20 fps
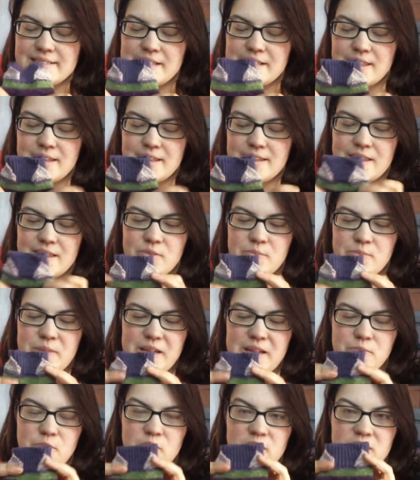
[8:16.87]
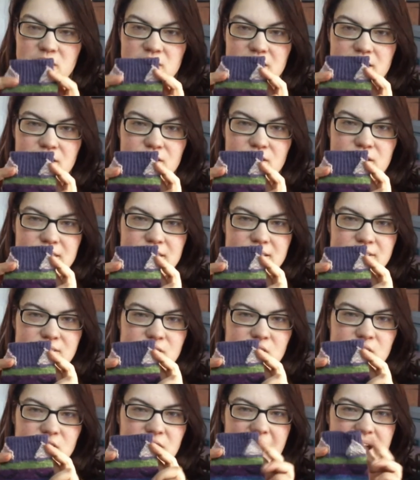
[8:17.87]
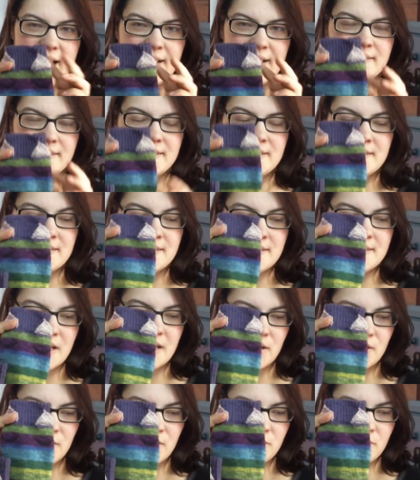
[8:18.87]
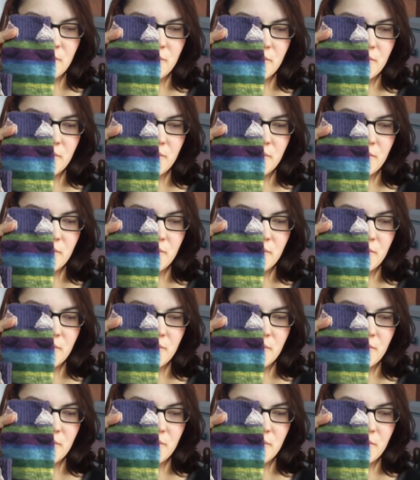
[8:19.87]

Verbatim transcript: I think that'll make it more clear that these are cats instead of